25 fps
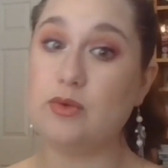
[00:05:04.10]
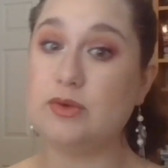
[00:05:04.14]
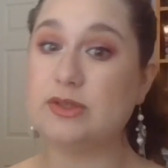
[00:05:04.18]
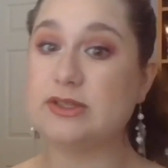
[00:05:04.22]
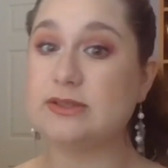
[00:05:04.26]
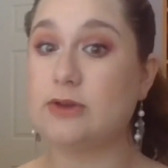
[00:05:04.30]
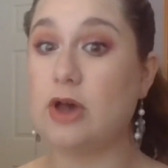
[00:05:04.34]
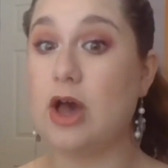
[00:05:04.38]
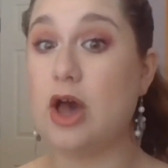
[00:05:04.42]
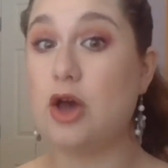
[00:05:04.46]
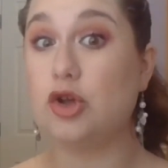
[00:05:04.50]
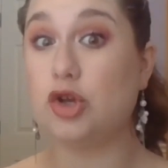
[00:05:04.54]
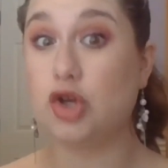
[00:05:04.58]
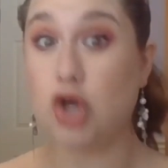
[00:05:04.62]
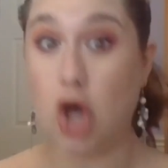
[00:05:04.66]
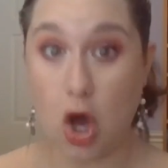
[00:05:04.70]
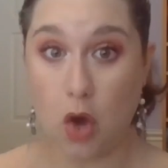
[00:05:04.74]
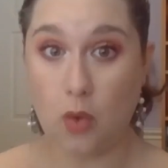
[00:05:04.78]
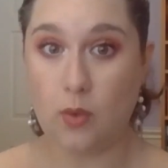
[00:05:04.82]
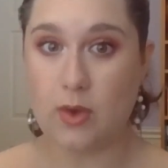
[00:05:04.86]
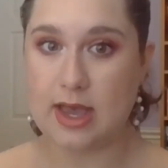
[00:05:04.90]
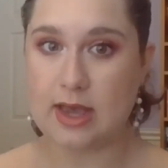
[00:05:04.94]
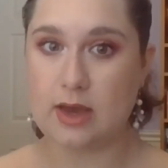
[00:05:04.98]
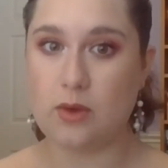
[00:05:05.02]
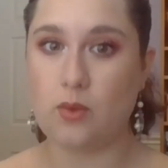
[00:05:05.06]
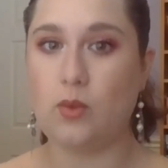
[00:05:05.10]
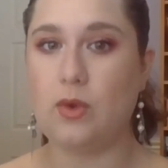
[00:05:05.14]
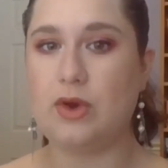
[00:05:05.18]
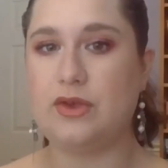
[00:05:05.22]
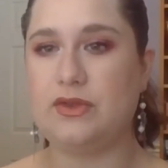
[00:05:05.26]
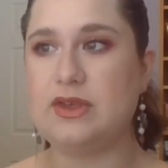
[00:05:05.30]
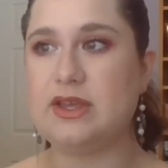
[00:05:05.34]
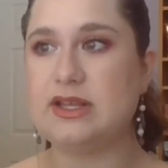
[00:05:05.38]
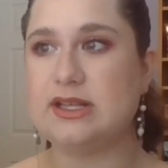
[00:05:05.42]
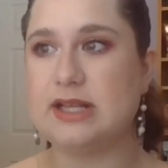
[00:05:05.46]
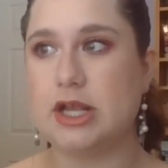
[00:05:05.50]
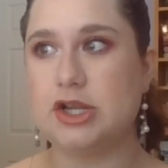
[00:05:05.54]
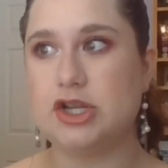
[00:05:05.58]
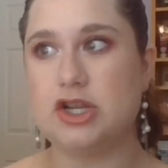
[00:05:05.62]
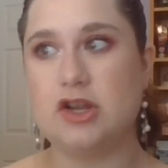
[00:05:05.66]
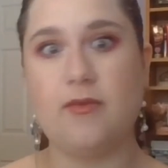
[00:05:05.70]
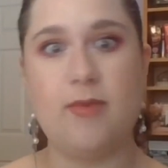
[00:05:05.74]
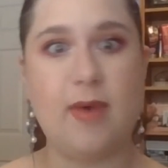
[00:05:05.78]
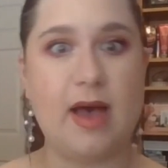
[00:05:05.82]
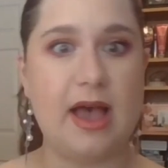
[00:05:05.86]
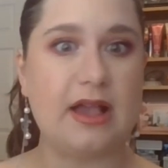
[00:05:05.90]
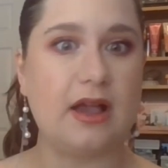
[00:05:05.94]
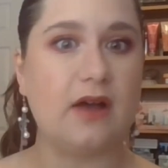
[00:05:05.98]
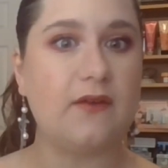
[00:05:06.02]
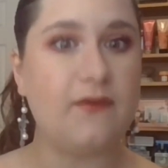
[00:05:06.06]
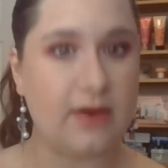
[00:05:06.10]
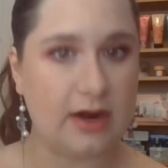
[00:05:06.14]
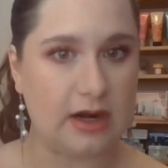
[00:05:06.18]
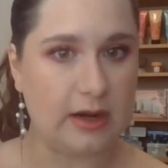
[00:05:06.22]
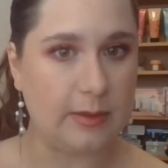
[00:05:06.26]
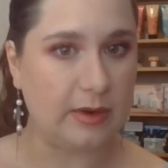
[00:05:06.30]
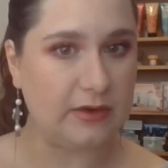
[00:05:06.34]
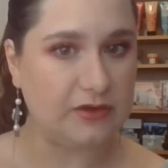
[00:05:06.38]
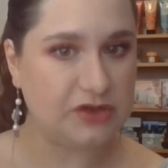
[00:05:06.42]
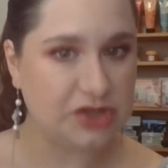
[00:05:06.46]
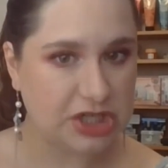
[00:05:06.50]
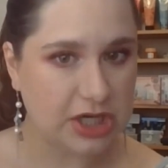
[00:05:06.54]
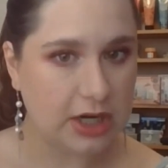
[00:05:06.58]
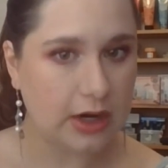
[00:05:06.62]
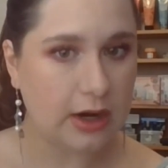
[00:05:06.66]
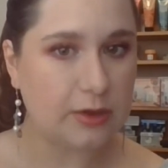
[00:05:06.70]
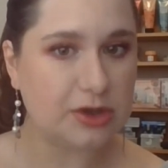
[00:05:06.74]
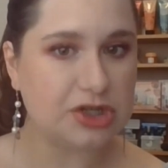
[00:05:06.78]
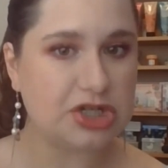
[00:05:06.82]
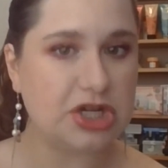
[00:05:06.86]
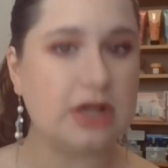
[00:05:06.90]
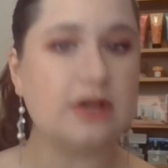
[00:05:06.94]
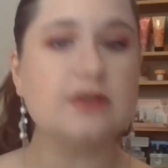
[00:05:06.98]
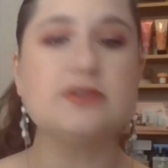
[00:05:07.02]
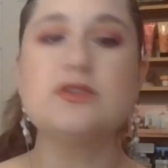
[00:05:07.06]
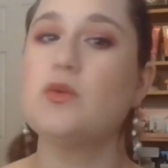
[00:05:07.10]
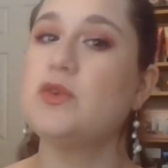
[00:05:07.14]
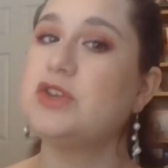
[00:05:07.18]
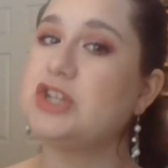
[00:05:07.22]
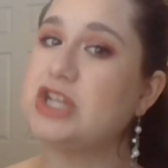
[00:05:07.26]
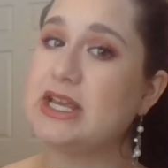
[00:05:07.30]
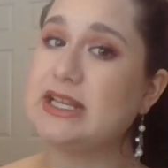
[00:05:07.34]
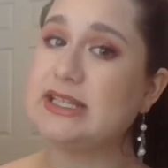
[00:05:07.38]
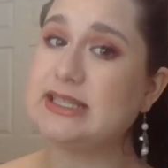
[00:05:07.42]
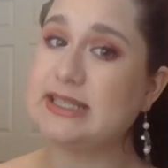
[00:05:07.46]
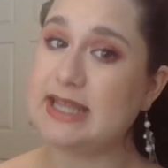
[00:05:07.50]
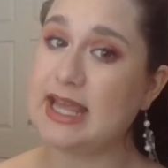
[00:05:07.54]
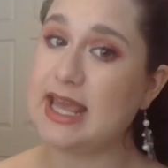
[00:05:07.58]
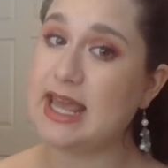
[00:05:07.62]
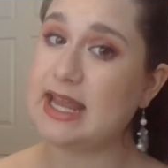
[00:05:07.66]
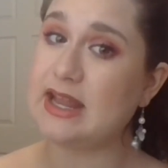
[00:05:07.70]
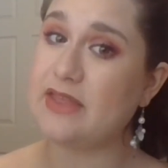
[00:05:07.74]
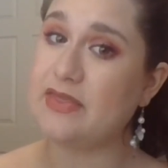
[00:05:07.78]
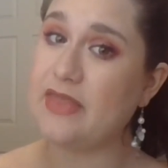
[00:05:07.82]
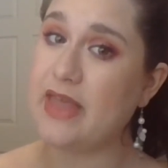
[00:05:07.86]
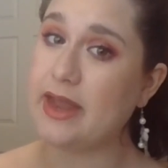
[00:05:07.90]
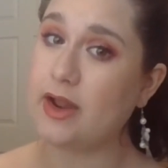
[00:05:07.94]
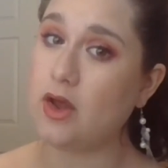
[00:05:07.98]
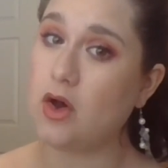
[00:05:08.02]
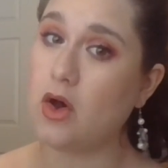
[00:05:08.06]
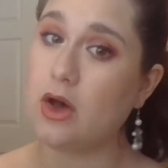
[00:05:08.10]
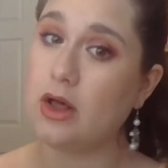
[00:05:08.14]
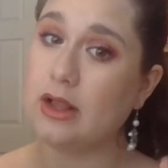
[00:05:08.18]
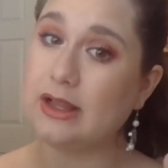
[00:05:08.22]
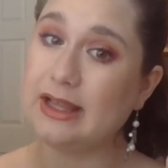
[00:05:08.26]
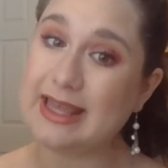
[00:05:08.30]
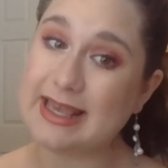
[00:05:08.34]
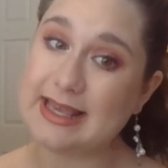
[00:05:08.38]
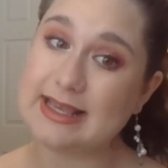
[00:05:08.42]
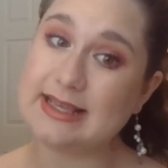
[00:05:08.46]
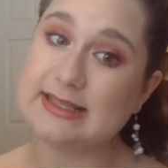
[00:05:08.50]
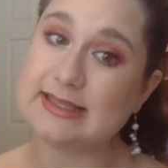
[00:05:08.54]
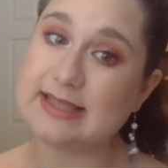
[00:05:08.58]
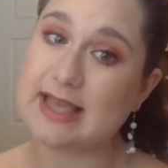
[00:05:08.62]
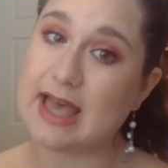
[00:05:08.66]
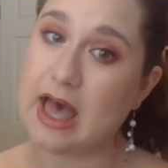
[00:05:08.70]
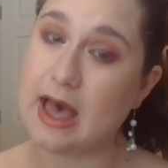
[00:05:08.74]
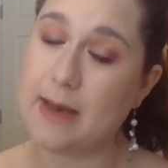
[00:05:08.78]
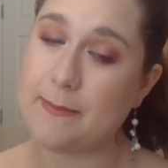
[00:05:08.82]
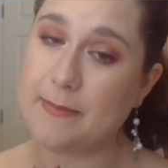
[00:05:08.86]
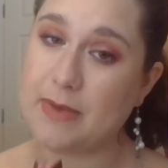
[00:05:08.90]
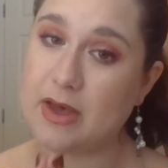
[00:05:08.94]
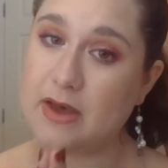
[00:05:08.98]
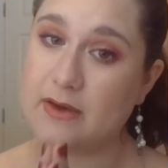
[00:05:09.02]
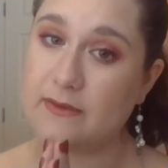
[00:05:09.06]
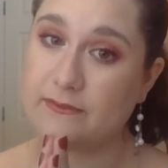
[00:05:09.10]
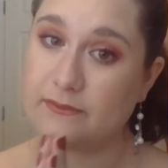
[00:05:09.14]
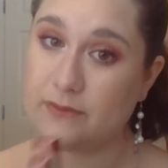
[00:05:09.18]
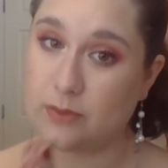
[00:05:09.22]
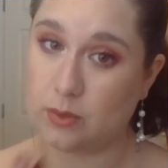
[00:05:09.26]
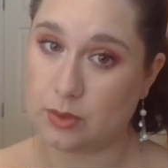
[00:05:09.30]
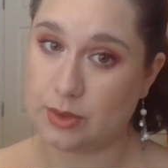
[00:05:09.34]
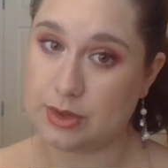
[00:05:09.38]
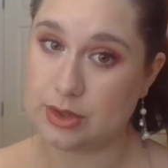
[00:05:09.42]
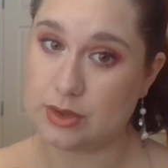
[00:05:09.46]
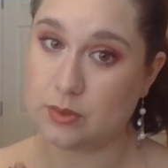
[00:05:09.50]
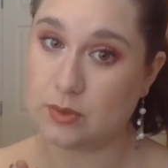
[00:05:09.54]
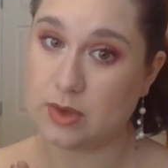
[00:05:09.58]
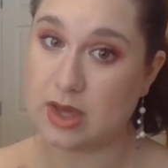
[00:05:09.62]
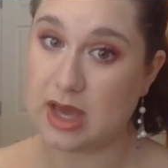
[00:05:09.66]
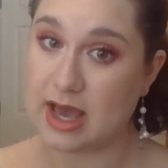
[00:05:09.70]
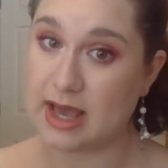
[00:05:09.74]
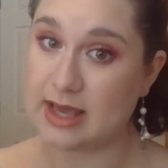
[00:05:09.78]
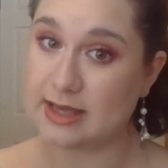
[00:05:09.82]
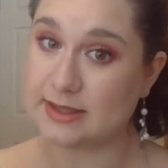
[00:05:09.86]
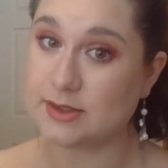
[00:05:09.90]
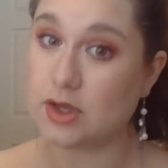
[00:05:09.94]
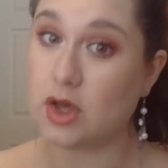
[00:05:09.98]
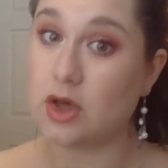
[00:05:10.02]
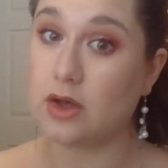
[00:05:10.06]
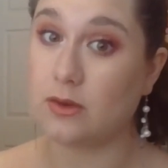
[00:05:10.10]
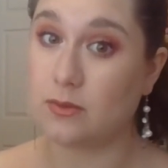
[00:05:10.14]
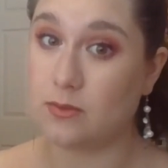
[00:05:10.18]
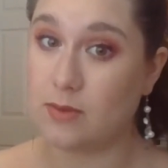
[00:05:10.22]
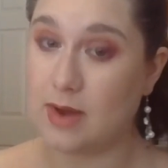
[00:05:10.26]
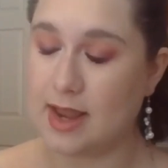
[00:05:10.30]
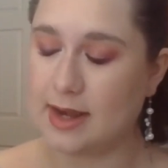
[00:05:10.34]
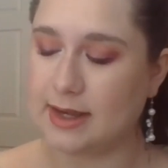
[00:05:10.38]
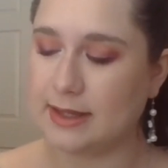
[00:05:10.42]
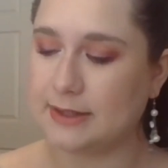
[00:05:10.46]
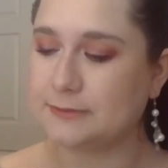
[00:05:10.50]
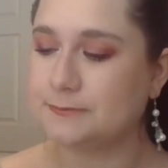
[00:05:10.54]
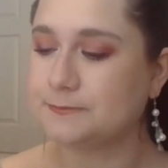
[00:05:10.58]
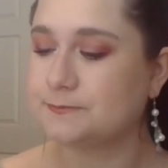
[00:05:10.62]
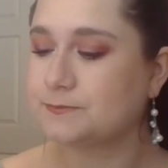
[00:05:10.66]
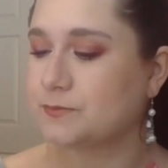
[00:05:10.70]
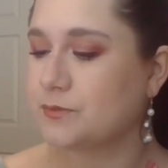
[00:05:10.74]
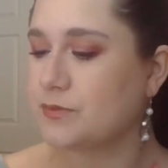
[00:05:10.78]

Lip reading: was going with the intention of buying a fair number of shower gels, which I did, and that haul is up for you guys already.